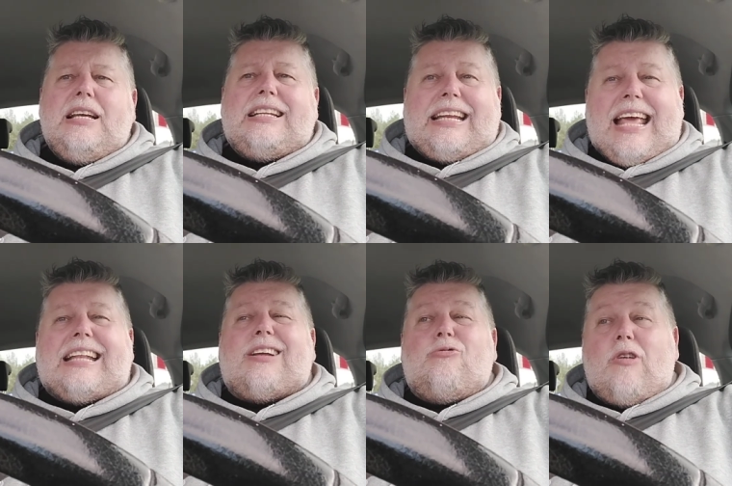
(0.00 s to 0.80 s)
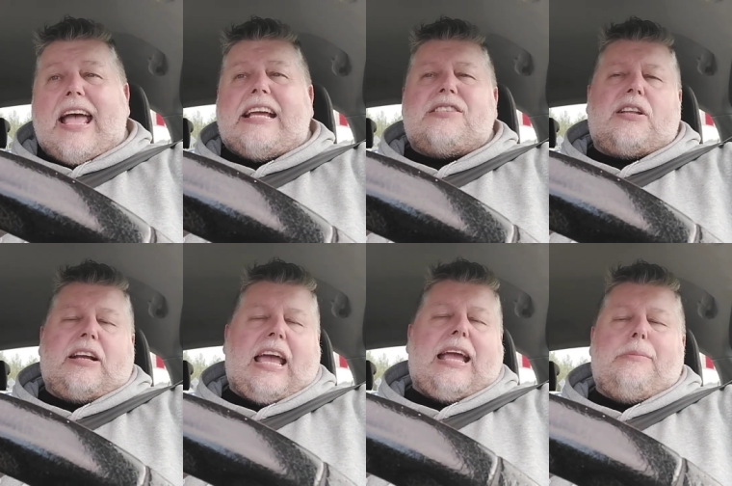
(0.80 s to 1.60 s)
they tend to raise their
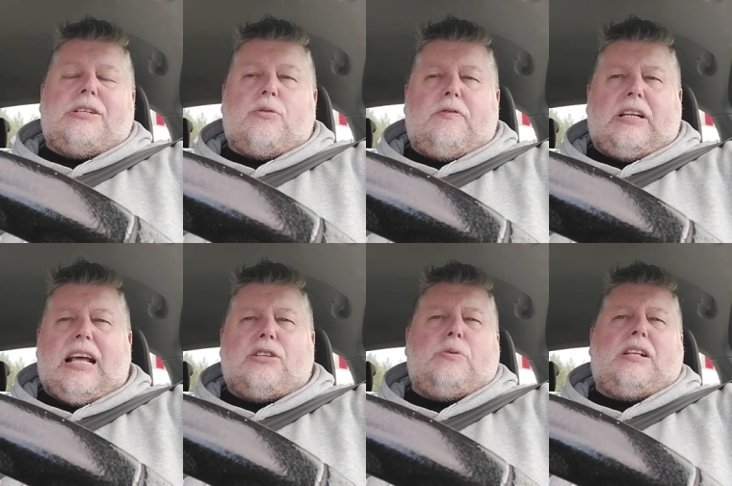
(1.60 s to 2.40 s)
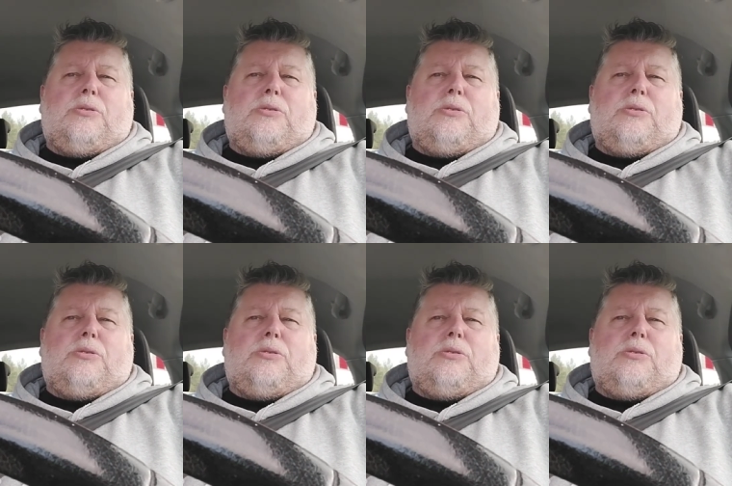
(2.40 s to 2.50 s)
game and stuff like that as well.